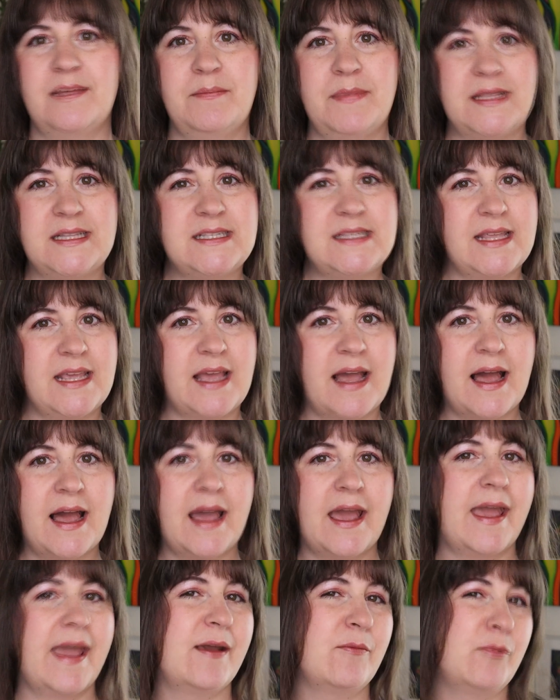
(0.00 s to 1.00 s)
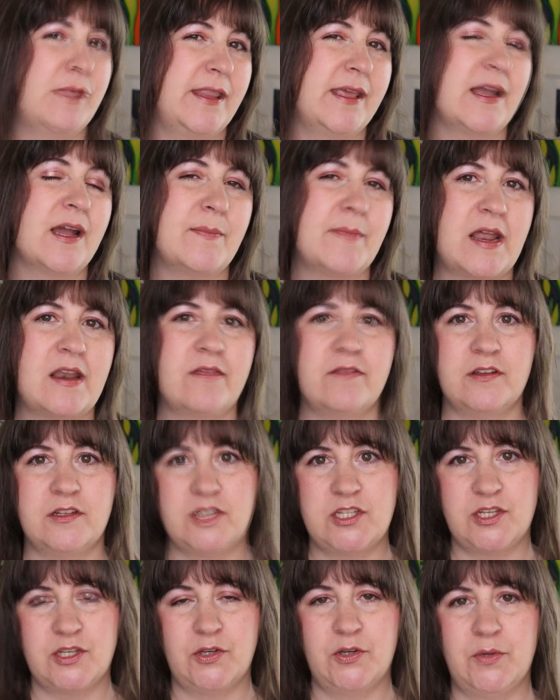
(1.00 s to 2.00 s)
than meets the eye when they come out of the
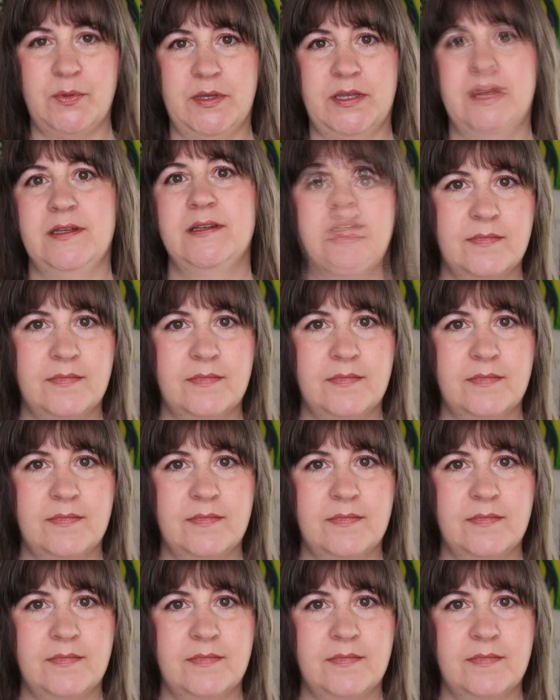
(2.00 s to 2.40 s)
tube.